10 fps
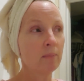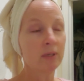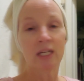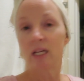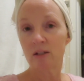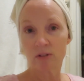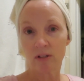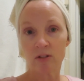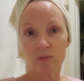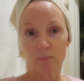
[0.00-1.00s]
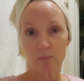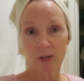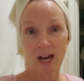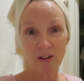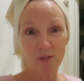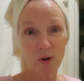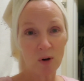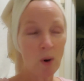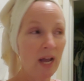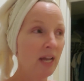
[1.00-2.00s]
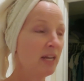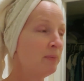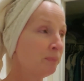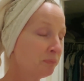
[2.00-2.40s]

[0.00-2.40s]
But again, it's, it's kind of far away.